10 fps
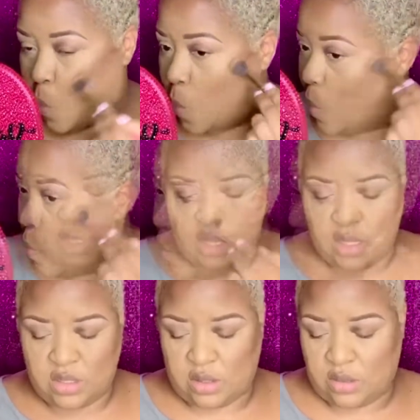Okay,
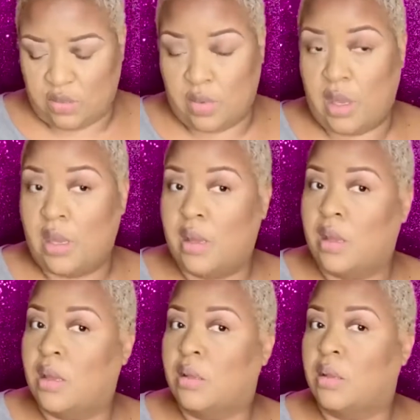so I do that,
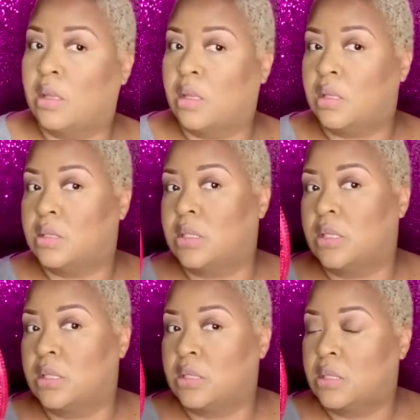and then let's
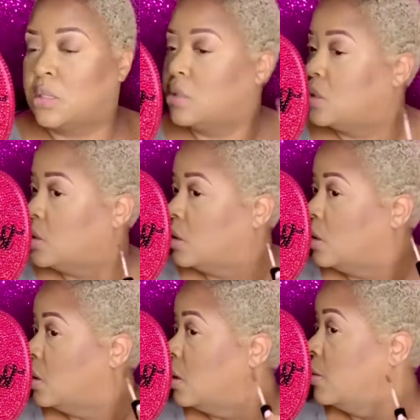get to this chin
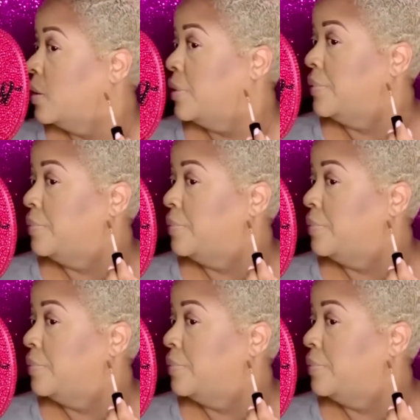area.